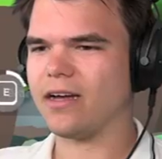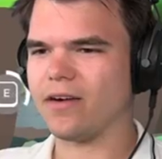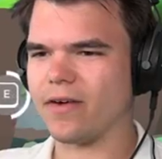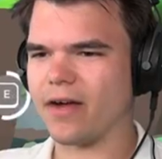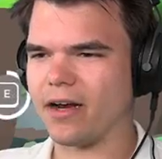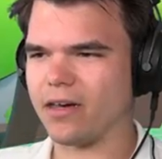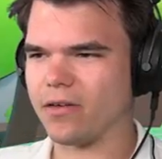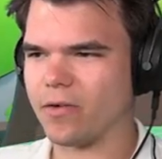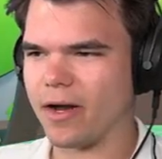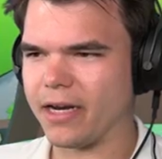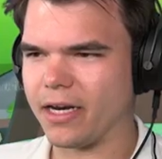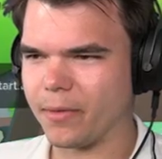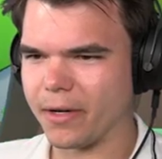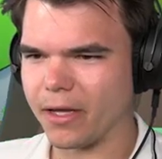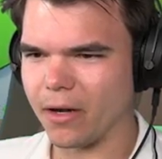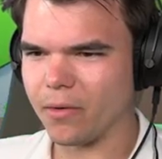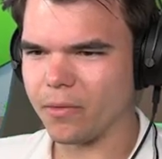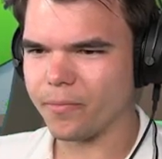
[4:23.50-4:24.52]
All right, here
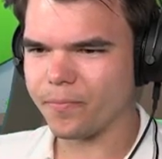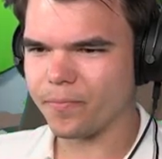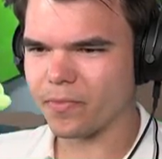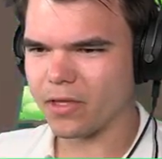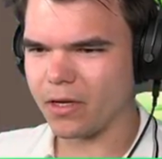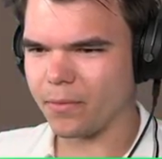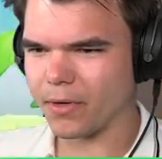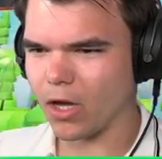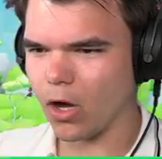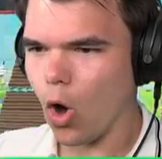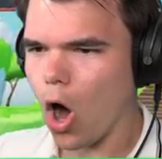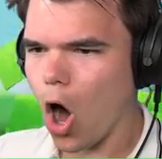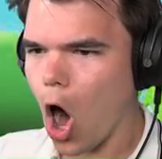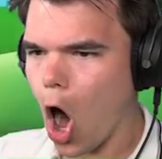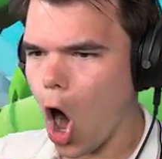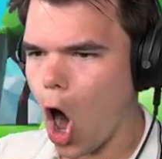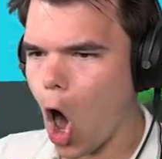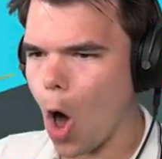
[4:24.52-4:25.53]
we go. Here we go.
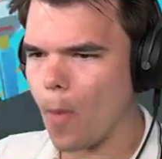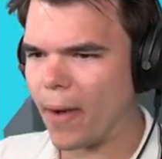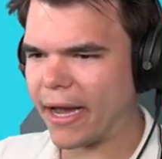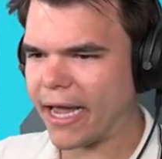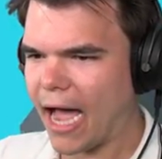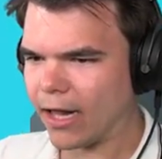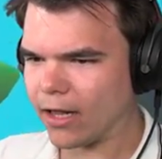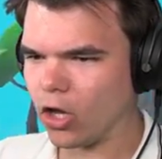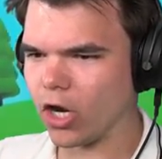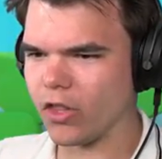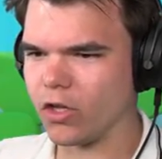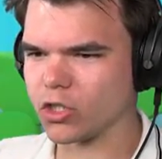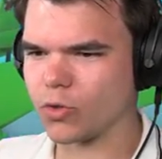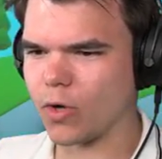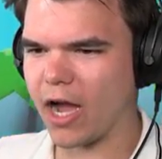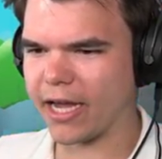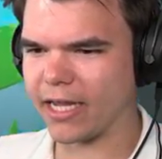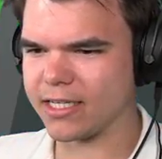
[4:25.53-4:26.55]
Oh my god, look at
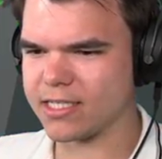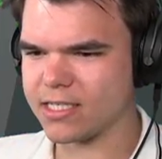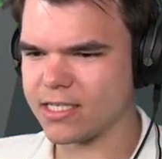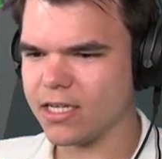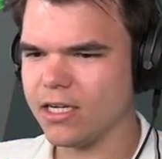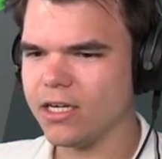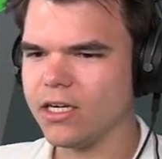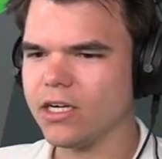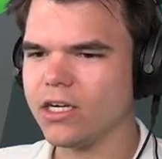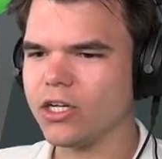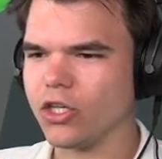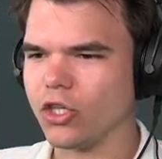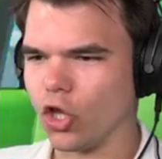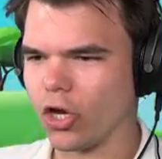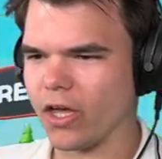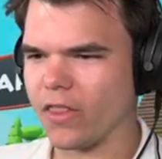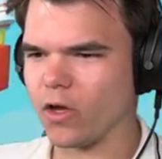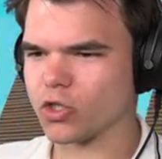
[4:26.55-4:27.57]
those rockets.
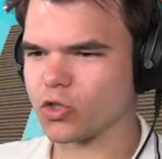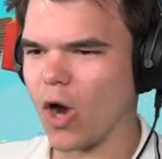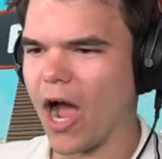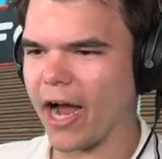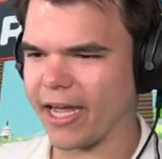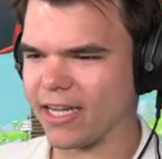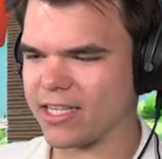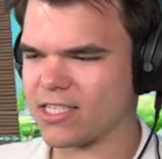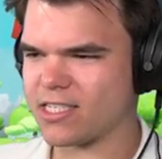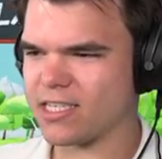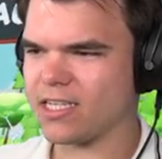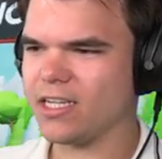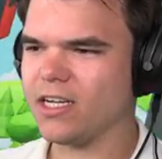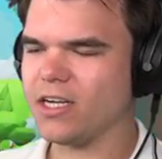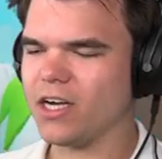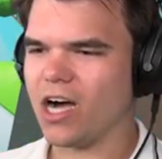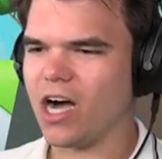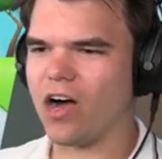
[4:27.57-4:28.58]
Look at those rockets.
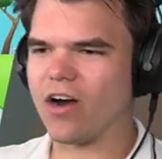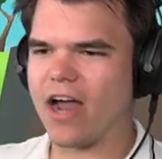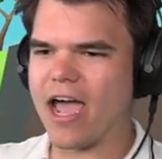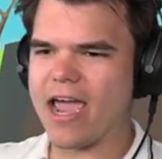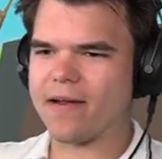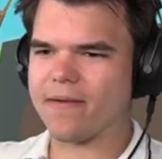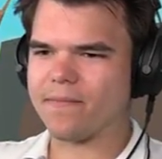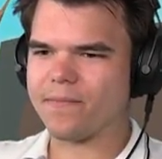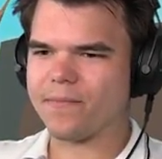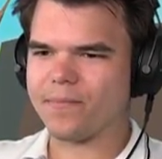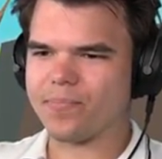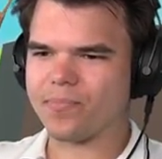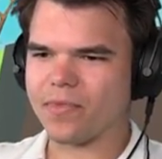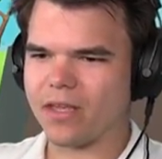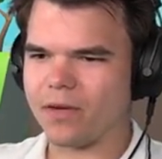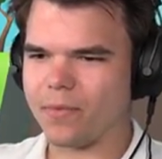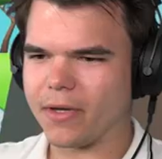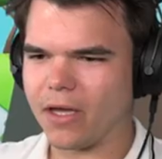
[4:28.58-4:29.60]
All right,
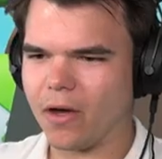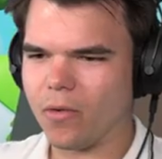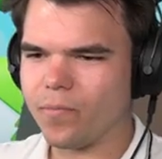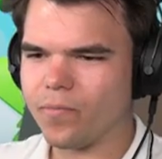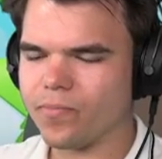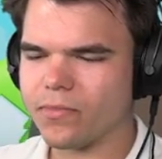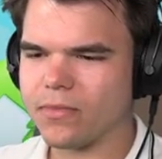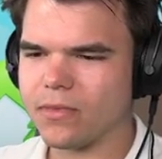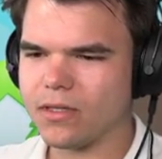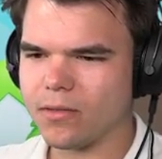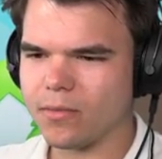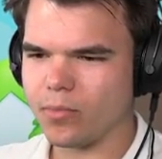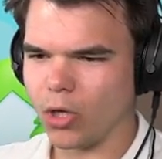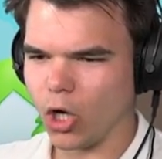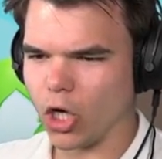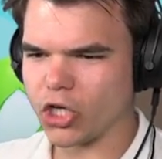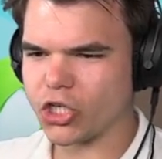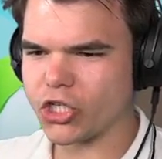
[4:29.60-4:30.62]
here we go.
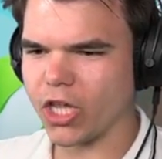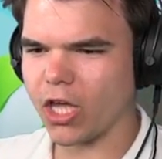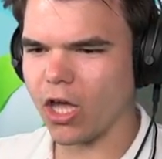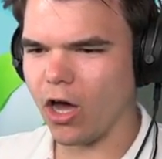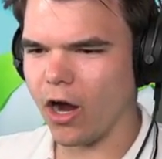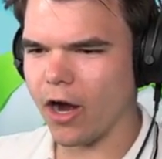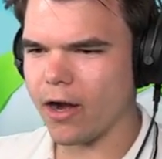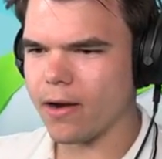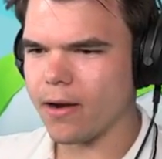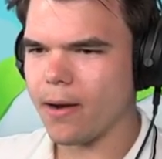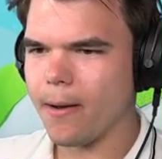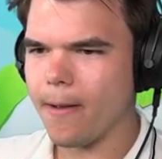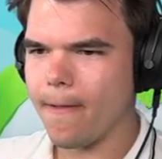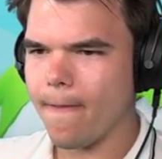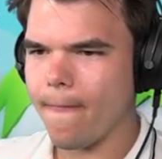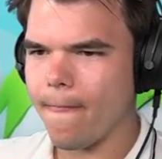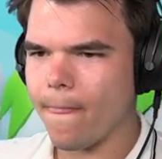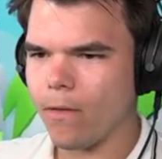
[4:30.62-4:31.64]
Push the cart.
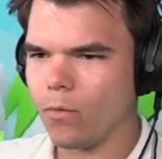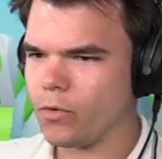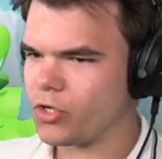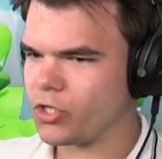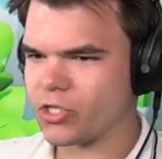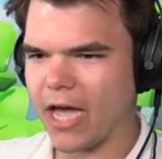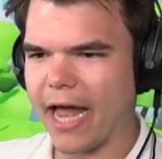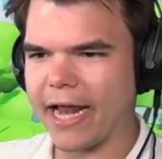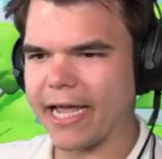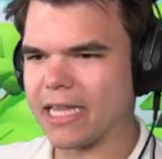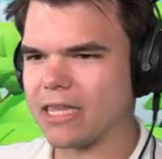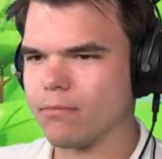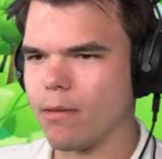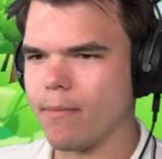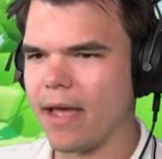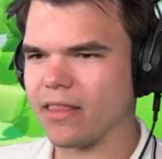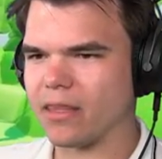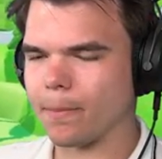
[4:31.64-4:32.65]
We just gotta get the
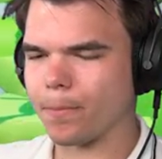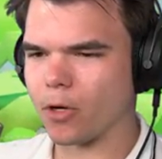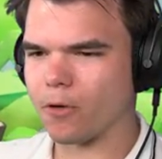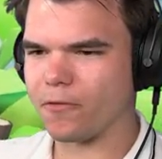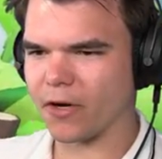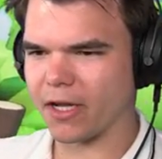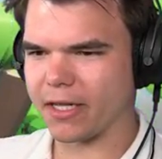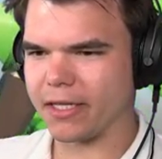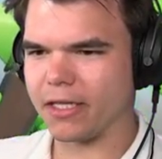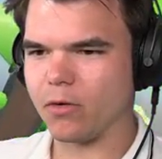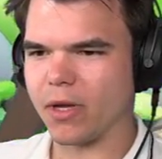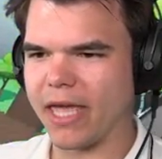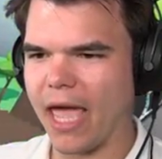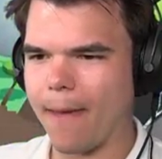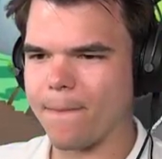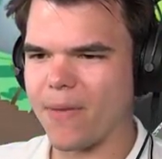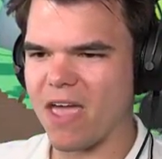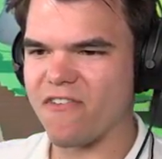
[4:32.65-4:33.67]
momentum perfectly. We
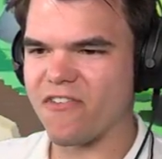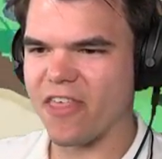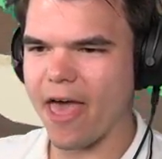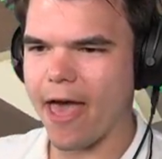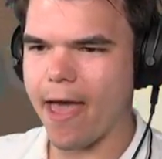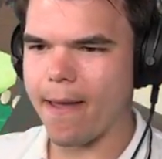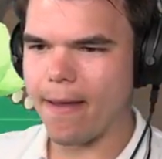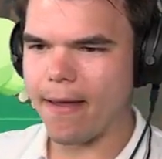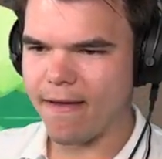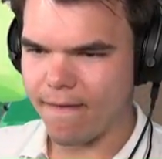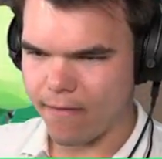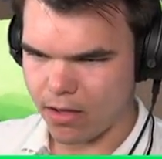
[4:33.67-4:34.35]
can't pay for that.